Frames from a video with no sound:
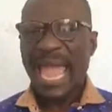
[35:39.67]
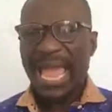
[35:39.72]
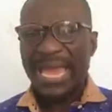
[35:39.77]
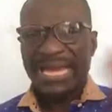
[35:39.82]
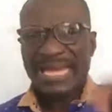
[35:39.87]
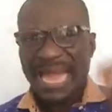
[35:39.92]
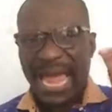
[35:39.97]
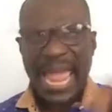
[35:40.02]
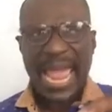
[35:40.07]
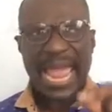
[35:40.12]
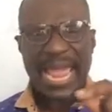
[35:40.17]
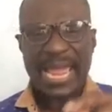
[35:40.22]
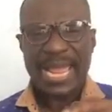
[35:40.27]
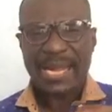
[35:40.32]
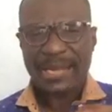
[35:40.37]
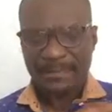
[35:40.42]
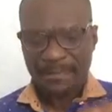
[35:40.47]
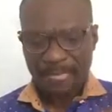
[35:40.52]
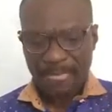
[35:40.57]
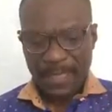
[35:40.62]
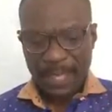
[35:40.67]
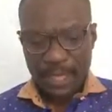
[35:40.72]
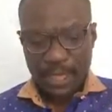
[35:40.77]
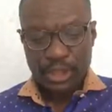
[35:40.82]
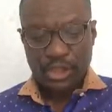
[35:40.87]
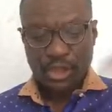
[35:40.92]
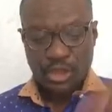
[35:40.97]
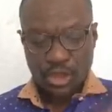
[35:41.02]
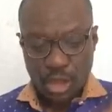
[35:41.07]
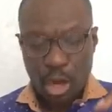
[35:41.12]
And then
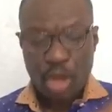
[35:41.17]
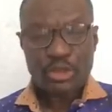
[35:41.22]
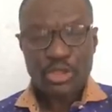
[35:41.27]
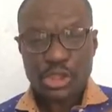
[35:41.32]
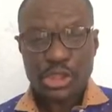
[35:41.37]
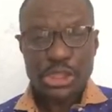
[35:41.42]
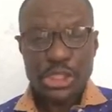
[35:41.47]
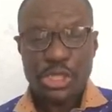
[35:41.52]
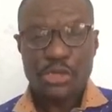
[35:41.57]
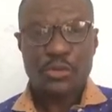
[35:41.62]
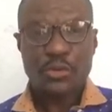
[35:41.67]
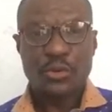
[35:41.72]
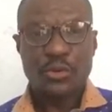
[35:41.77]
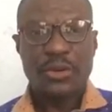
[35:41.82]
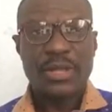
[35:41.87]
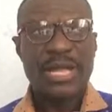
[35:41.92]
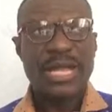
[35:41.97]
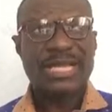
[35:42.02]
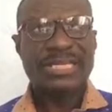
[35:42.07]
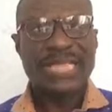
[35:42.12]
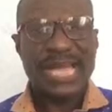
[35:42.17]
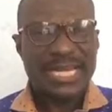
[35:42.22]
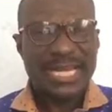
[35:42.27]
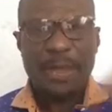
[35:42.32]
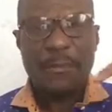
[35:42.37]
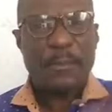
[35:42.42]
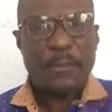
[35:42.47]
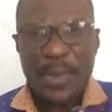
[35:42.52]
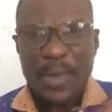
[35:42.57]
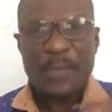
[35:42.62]
it shows you that
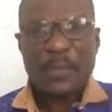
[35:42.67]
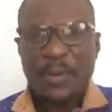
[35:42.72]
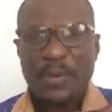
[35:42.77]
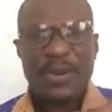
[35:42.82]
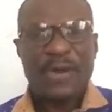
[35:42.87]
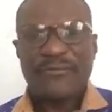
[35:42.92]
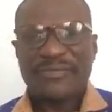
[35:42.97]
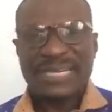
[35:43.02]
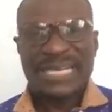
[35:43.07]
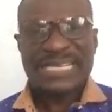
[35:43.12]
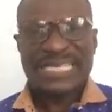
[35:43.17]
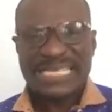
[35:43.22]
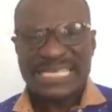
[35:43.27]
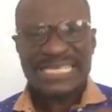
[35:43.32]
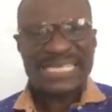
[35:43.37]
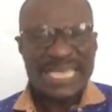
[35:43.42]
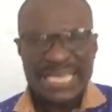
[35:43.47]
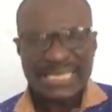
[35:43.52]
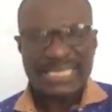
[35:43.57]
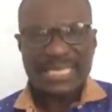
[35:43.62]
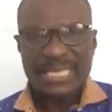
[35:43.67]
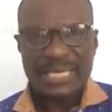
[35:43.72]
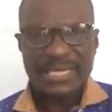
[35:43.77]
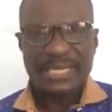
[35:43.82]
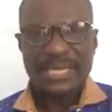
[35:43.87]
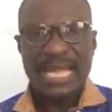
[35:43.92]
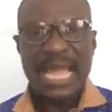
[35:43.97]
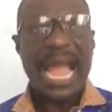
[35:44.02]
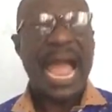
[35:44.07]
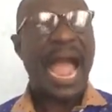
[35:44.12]
the people of the
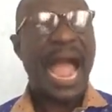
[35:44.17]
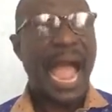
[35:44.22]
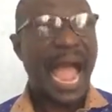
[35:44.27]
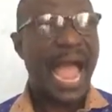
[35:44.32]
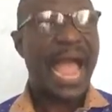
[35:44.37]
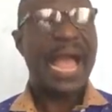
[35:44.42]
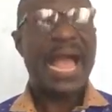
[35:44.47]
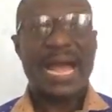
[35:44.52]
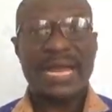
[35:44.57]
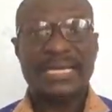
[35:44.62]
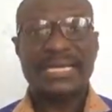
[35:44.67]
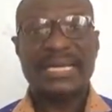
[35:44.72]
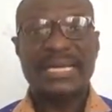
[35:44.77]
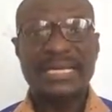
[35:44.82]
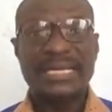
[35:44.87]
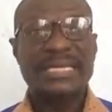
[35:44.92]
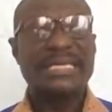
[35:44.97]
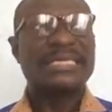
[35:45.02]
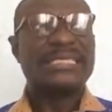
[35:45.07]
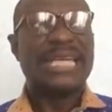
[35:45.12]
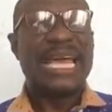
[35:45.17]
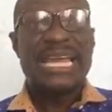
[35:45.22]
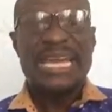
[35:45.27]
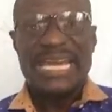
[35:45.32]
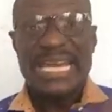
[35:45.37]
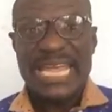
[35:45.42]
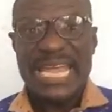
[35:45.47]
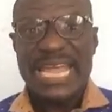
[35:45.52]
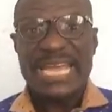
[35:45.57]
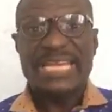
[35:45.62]
city had the
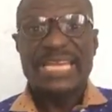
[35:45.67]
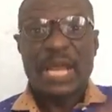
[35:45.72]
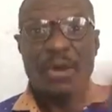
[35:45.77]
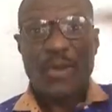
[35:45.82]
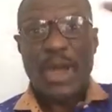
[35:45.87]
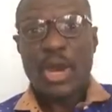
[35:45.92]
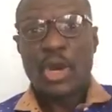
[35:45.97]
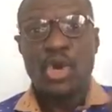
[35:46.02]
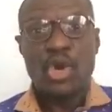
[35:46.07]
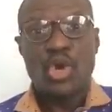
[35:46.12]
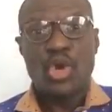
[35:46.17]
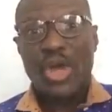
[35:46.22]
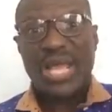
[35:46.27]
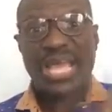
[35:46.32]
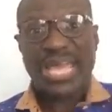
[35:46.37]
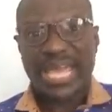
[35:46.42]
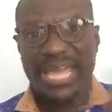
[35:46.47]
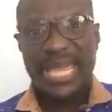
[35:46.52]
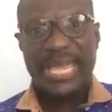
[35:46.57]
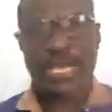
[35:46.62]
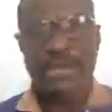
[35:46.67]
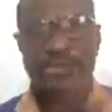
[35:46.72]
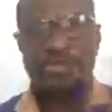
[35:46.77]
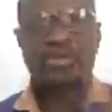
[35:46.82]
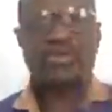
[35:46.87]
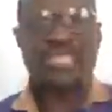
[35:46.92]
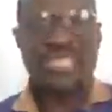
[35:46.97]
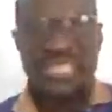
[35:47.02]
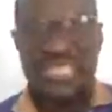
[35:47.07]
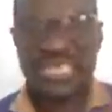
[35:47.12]
need. They were looking
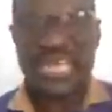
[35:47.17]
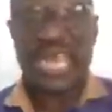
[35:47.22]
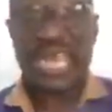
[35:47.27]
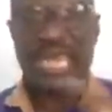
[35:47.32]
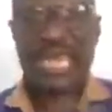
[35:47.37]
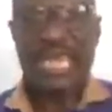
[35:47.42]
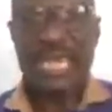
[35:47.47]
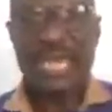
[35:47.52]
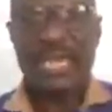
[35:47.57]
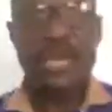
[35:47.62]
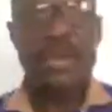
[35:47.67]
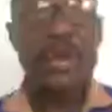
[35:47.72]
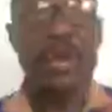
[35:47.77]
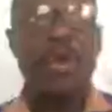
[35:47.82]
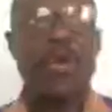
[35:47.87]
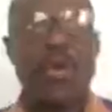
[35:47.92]
to see